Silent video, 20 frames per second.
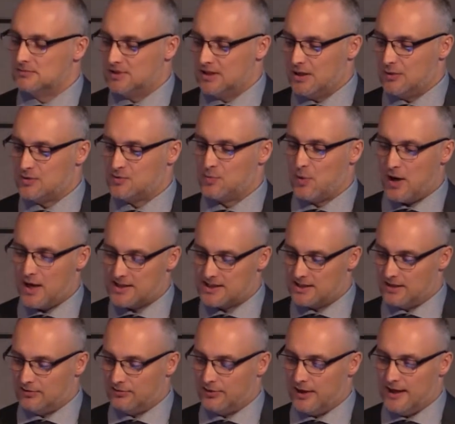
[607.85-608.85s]
It was
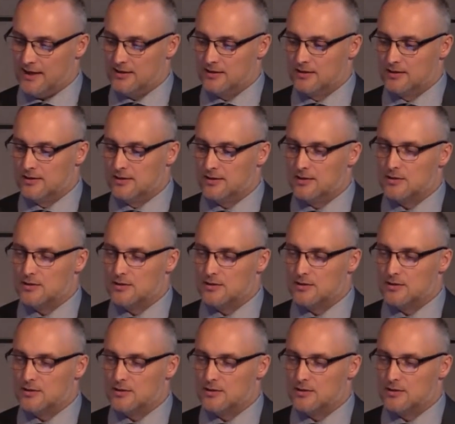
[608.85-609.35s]
positive, right?